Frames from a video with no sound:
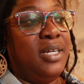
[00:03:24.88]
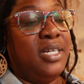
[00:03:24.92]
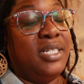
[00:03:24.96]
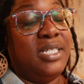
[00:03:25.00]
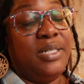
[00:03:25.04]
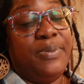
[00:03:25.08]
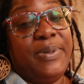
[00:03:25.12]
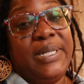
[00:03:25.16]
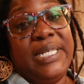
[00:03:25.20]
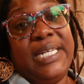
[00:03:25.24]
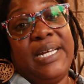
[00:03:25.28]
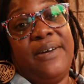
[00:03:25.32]

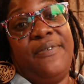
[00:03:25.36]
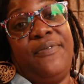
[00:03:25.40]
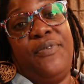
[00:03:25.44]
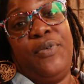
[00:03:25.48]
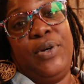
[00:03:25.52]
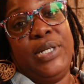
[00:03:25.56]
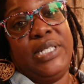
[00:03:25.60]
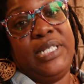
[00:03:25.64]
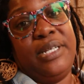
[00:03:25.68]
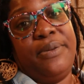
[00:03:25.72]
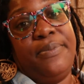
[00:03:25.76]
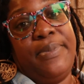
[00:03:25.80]
To be down
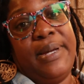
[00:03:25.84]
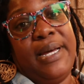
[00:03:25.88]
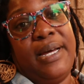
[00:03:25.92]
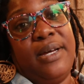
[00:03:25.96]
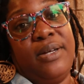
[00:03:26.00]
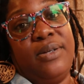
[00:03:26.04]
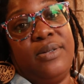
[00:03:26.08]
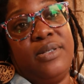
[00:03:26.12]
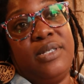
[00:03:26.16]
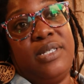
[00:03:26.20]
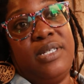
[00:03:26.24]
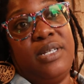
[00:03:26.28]
14
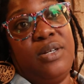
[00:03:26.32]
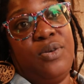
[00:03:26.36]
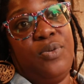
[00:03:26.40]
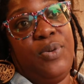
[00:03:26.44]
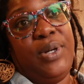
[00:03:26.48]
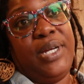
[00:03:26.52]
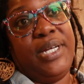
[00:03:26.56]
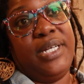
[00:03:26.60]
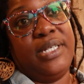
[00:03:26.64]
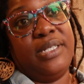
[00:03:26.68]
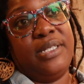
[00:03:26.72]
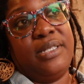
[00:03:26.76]
pounds in a
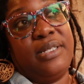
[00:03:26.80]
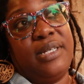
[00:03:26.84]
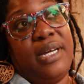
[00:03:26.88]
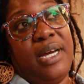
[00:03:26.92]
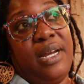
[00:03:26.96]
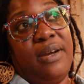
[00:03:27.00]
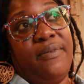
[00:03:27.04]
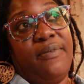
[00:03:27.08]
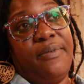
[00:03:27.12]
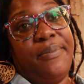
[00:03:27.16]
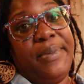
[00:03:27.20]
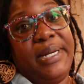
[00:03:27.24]
week is
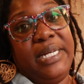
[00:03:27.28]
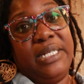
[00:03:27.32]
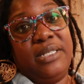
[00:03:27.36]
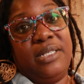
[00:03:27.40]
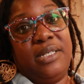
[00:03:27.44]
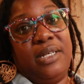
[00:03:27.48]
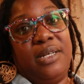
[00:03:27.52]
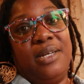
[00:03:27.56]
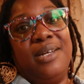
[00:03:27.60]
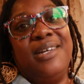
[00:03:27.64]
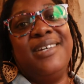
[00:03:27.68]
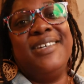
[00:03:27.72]
kind of
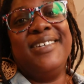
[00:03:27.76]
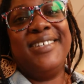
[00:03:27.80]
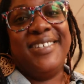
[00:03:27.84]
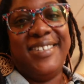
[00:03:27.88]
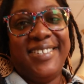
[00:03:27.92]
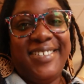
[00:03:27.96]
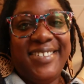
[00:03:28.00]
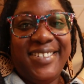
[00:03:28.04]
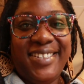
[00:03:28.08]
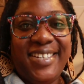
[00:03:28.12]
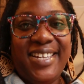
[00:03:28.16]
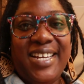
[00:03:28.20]
amazing.
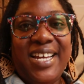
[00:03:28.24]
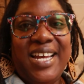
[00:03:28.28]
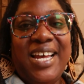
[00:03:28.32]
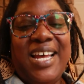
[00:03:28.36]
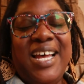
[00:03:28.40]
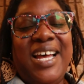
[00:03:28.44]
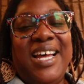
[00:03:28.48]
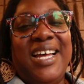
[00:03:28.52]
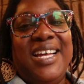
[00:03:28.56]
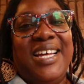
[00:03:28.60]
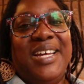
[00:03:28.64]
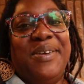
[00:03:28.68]

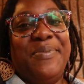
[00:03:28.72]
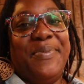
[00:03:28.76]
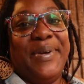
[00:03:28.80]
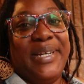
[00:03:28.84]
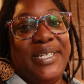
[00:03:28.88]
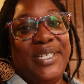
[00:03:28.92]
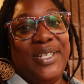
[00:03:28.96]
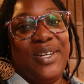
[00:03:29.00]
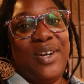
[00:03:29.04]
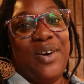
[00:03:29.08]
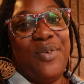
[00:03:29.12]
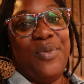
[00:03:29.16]
It
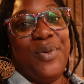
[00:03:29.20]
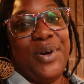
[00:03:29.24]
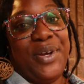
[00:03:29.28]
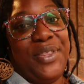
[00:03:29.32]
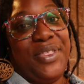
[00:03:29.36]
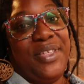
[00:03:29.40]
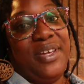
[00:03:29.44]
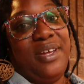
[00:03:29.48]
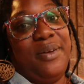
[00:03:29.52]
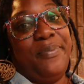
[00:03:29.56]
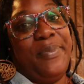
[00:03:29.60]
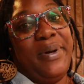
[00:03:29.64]
makes it all
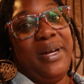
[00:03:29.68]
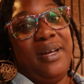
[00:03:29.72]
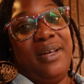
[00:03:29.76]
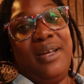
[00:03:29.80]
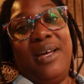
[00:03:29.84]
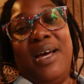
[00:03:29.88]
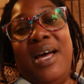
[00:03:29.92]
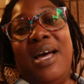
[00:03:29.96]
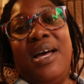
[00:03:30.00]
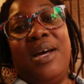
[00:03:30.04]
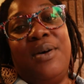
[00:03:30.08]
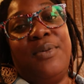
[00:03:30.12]
worth it.
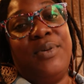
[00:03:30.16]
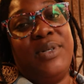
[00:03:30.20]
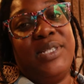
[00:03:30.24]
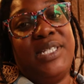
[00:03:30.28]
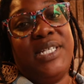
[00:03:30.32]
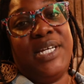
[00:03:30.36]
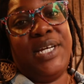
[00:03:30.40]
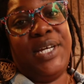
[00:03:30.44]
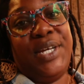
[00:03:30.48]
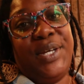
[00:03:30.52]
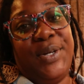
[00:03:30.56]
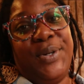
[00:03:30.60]
But I will
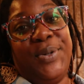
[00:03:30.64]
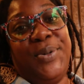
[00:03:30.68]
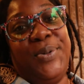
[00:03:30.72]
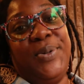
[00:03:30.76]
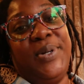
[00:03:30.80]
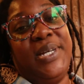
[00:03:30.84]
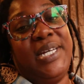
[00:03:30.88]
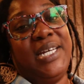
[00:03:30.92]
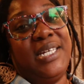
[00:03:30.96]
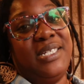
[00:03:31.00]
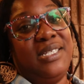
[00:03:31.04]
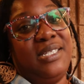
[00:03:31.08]
tell you,
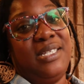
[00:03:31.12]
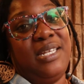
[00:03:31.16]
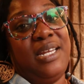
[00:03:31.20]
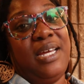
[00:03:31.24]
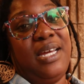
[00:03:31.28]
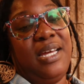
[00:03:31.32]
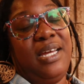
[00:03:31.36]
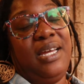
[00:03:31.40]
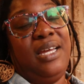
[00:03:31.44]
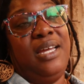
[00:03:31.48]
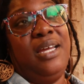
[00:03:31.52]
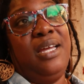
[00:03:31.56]

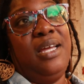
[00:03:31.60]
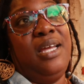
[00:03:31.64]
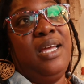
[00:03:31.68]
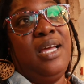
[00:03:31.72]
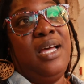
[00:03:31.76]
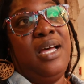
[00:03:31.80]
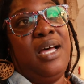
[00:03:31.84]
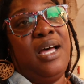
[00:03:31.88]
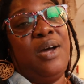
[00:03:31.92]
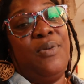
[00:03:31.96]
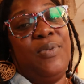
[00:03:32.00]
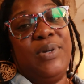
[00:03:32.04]
yesterday
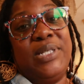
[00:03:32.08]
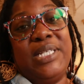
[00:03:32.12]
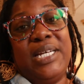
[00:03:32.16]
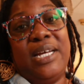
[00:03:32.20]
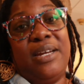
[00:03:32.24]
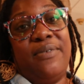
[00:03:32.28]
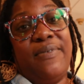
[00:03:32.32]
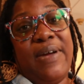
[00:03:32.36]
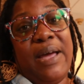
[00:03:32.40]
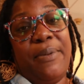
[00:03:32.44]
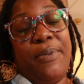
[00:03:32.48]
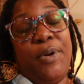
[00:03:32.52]
I went
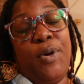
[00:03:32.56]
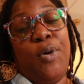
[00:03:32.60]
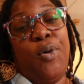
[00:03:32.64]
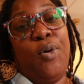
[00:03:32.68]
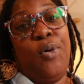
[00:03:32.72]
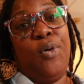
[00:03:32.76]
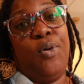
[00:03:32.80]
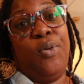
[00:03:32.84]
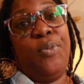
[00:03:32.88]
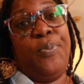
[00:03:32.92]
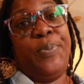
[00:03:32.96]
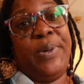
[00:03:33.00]
down a rabbit
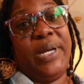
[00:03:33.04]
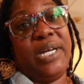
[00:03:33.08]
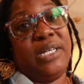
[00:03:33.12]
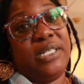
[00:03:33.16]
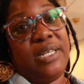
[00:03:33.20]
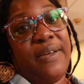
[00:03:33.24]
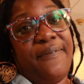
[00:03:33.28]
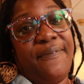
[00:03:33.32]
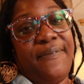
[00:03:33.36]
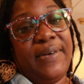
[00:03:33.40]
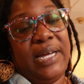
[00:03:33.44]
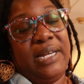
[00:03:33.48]
hole because
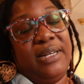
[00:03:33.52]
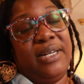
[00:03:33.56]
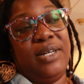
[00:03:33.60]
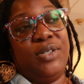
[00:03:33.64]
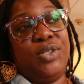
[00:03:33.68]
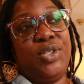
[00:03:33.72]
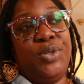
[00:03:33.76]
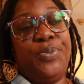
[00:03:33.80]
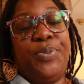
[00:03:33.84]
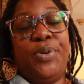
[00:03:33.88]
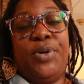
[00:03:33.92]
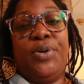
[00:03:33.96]
I found out
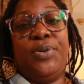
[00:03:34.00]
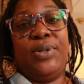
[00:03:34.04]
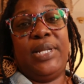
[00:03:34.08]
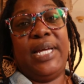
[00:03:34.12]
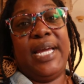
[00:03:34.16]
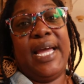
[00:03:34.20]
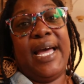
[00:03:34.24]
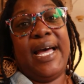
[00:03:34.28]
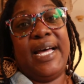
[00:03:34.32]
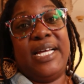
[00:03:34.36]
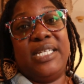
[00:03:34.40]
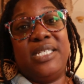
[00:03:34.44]

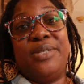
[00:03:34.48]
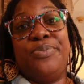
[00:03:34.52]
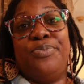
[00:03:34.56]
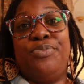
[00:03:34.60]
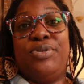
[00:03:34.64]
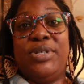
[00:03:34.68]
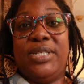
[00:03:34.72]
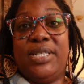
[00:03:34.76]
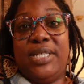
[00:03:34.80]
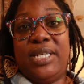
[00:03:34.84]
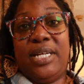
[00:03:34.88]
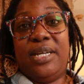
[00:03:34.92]
Chipotle has
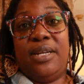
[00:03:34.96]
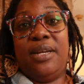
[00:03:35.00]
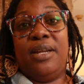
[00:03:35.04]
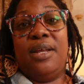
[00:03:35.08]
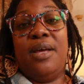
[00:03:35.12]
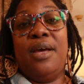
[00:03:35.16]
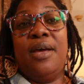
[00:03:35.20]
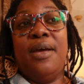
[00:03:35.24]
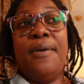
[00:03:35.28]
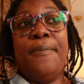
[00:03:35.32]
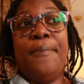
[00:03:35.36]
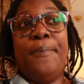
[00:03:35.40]
brisket
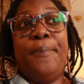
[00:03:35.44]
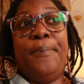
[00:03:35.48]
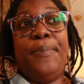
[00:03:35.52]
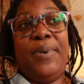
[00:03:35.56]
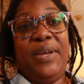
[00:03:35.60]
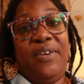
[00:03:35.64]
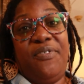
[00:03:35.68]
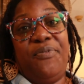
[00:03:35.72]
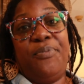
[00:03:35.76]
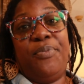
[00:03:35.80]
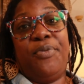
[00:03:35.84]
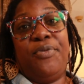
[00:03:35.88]

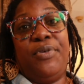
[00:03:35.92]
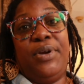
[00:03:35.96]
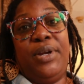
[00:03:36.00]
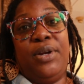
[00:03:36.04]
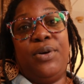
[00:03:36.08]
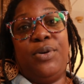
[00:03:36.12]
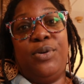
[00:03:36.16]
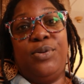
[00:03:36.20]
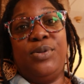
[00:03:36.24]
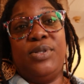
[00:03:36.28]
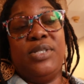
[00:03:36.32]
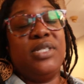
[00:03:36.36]
beef
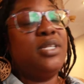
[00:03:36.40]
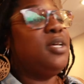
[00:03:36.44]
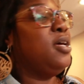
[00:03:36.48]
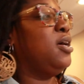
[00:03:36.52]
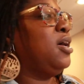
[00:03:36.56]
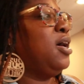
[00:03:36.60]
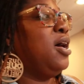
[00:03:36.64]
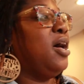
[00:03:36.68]
burritos.